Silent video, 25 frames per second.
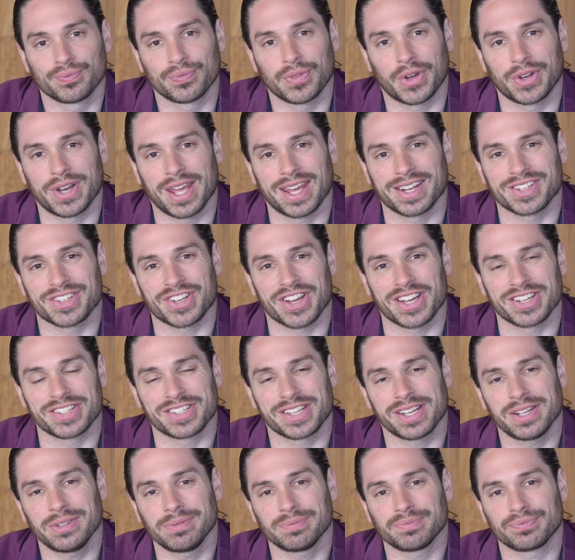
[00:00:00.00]
on how to change
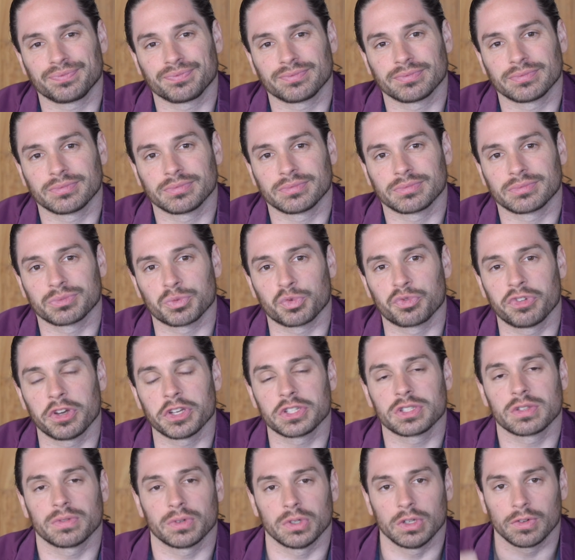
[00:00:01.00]
that? Well,
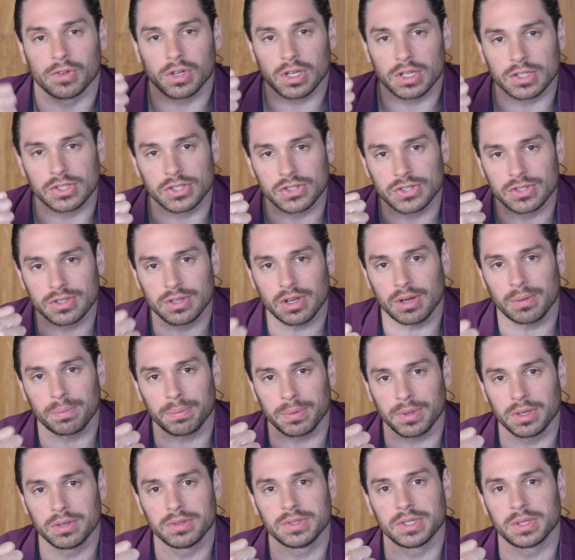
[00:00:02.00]
first of all, you've got to
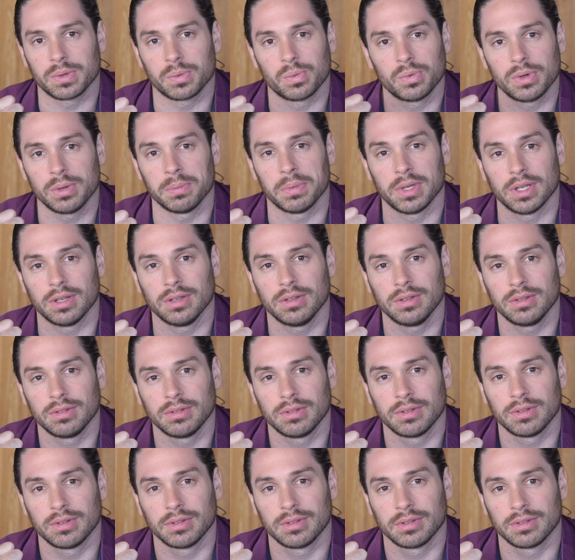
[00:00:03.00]
stop using women
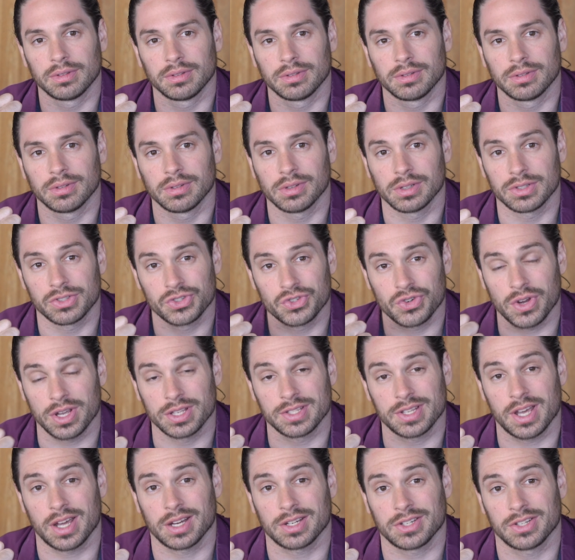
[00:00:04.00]
as
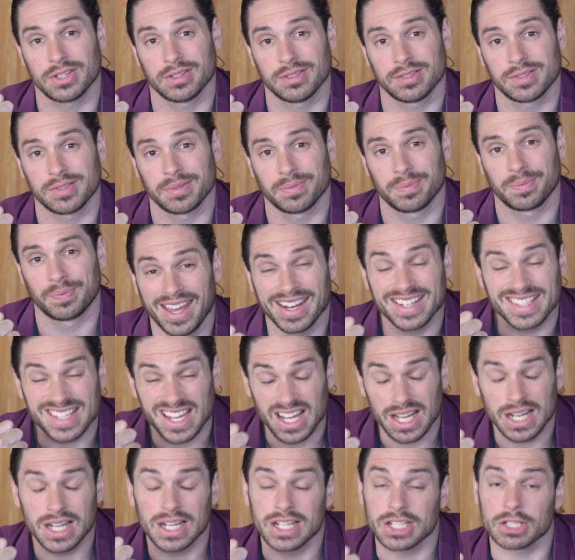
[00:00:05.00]
transactions. It's
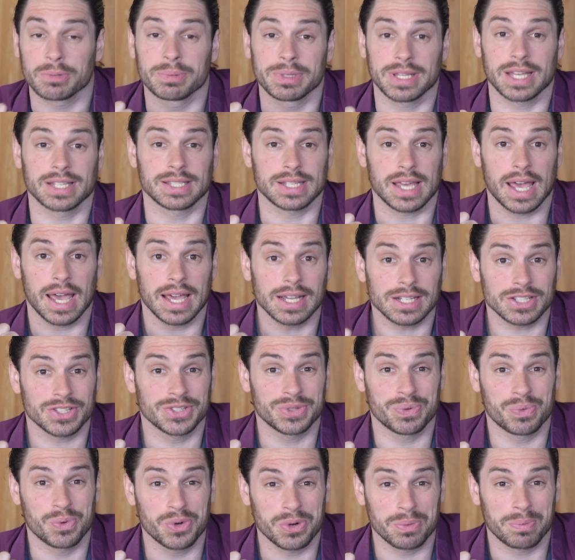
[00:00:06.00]
harsh, but that's
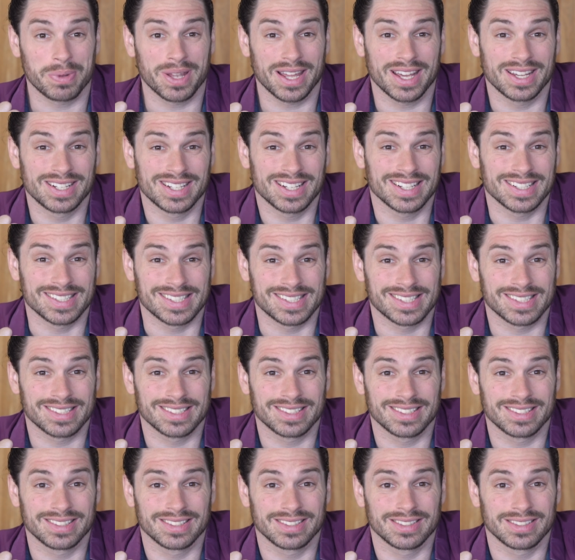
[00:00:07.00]
actually what a player
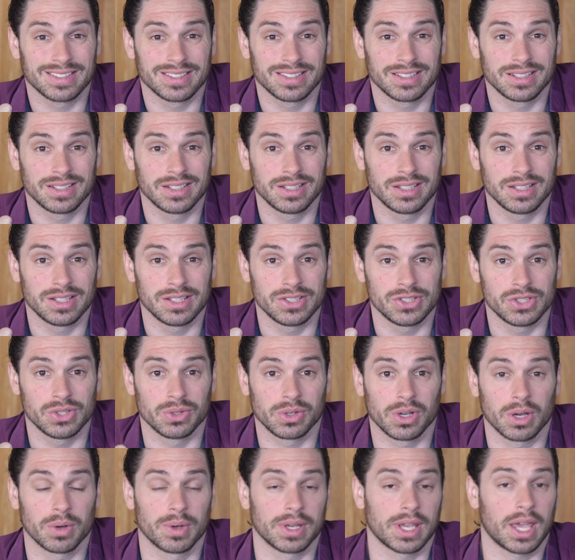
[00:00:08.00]
does. Is
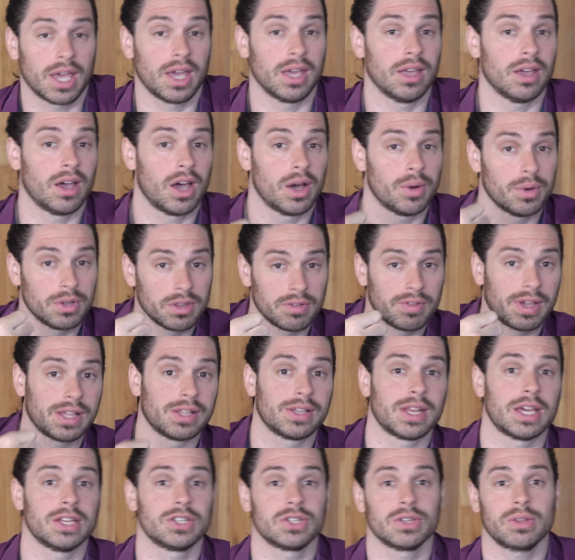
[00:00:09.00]
you're going, hey, I want the
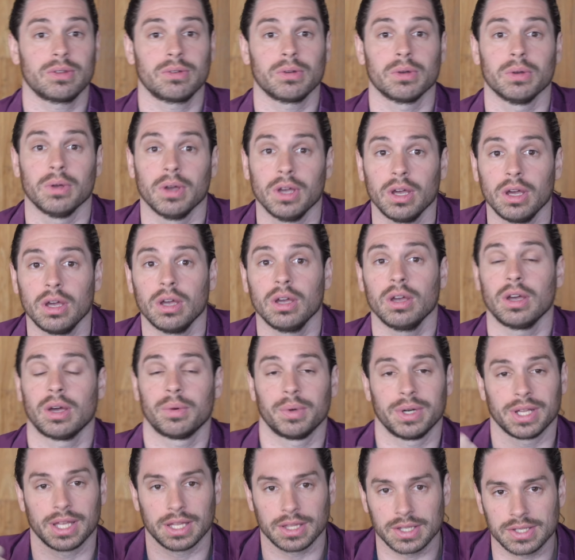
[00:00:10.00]
validation through her, I
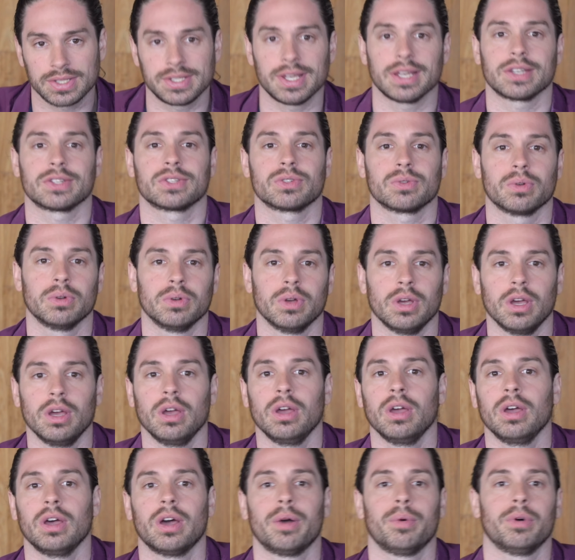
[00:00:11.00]
want to get the sex through
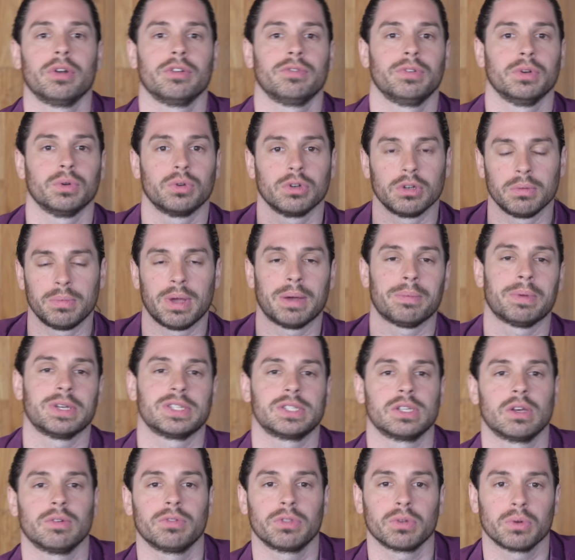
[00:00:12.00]
her, I want to feel good about
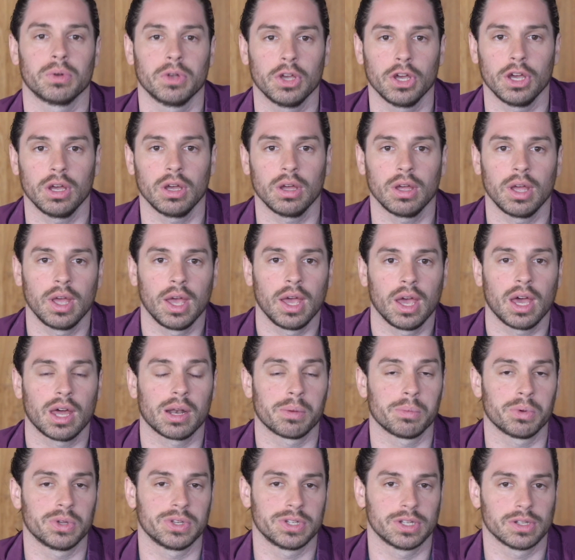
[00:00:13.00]
myself through her, and
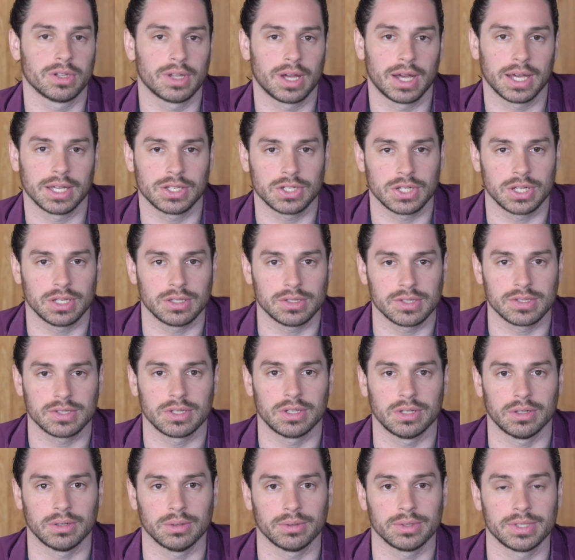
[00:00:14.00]
I'm willing to lie, cheat, and
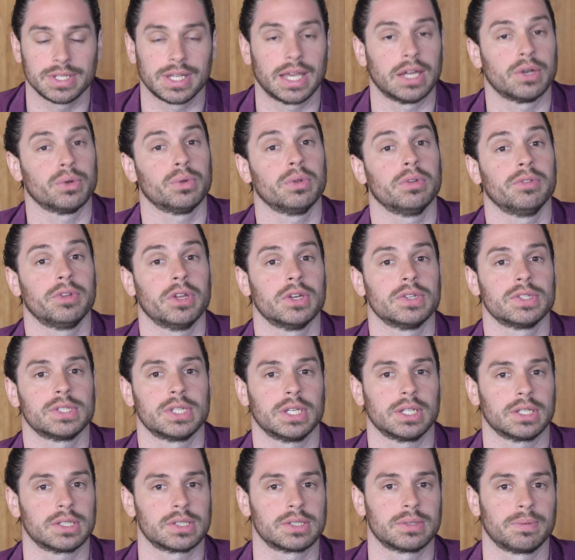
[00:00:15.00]
steal to get all of those
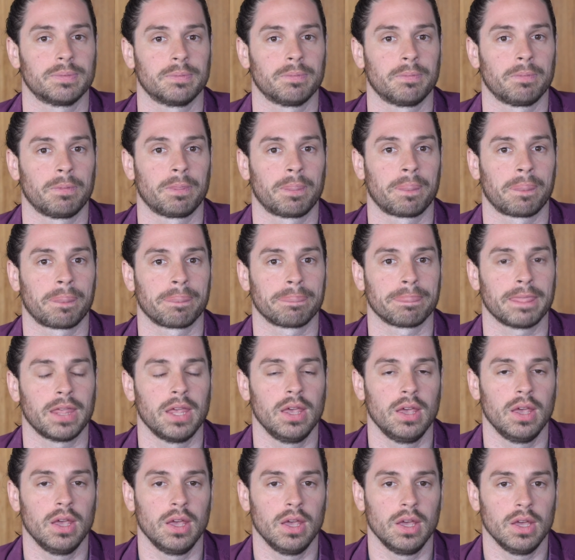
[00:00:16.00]
things.
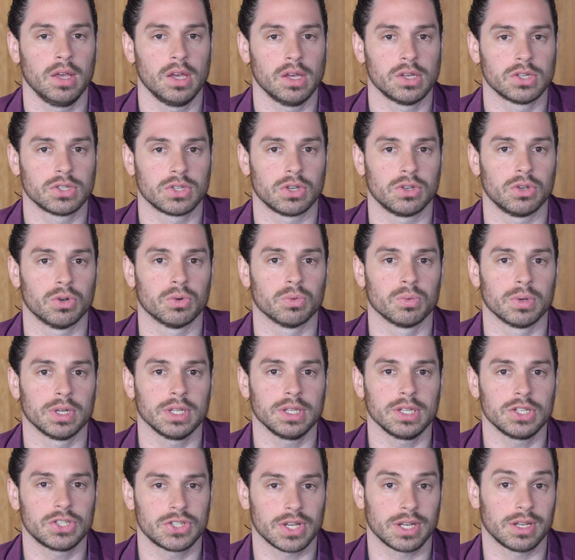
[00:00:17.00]
So you're
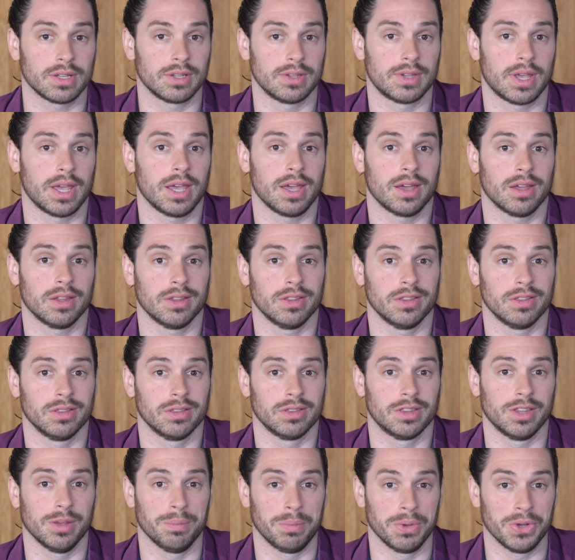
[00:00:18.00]
really shutting down
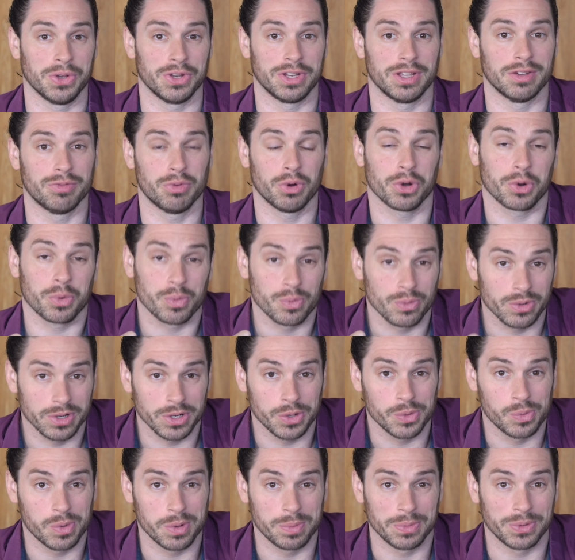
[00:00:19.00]
the beauty of what a
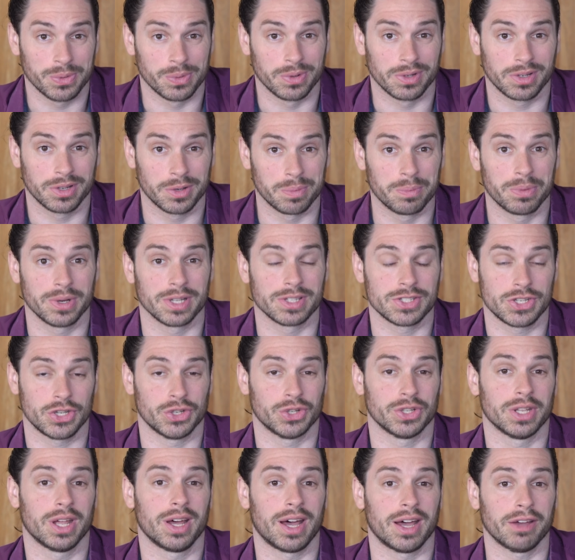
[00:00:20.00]
real woman could bring to
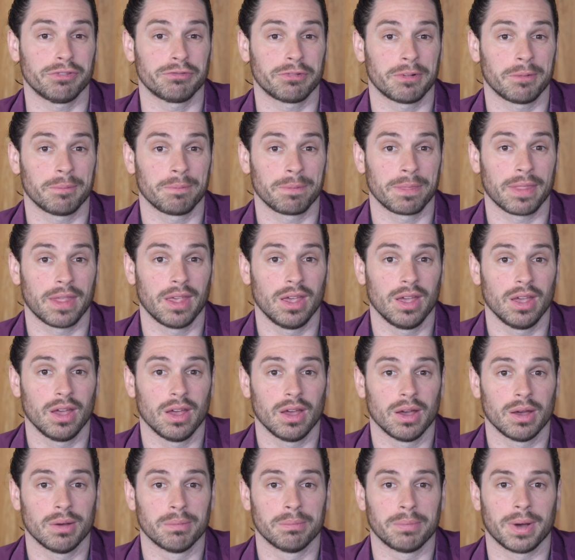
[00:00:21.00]
your life
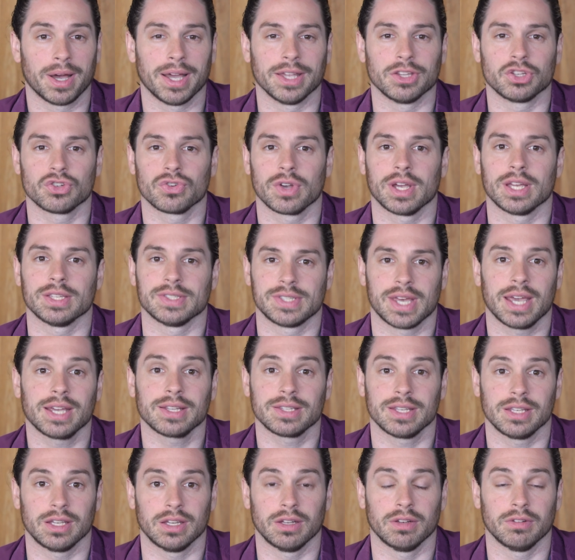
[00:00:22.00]
by
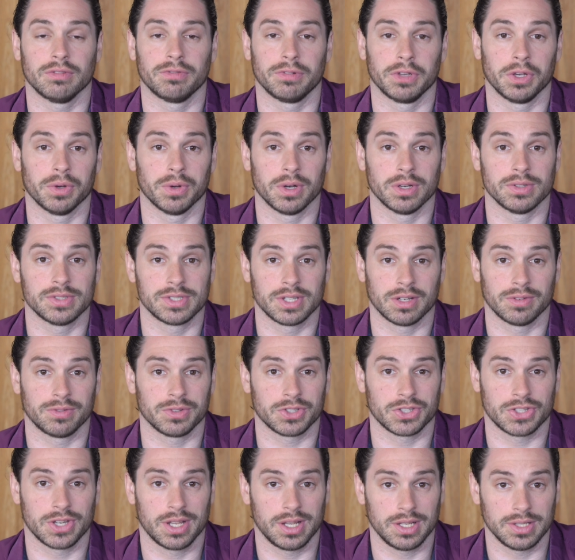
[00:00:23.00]
transacting it for your own
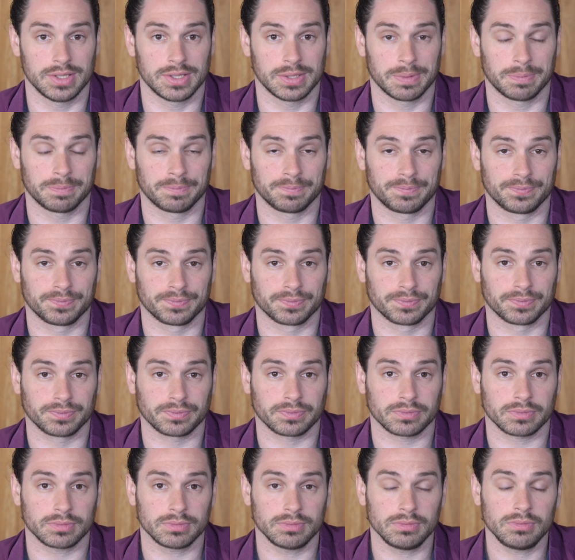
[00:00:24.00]
selfish needs.
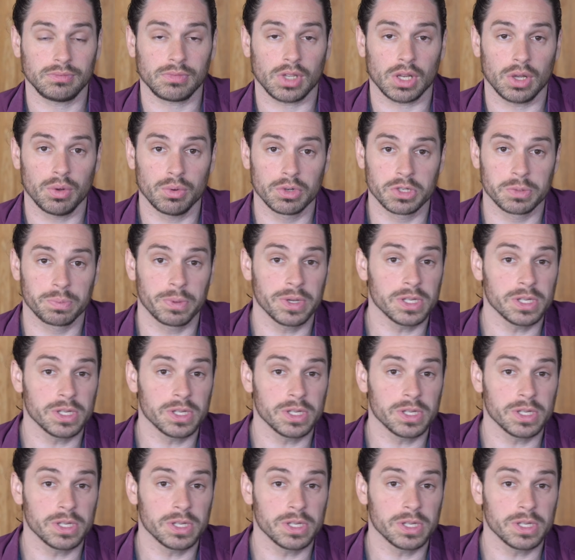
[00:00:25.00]
Which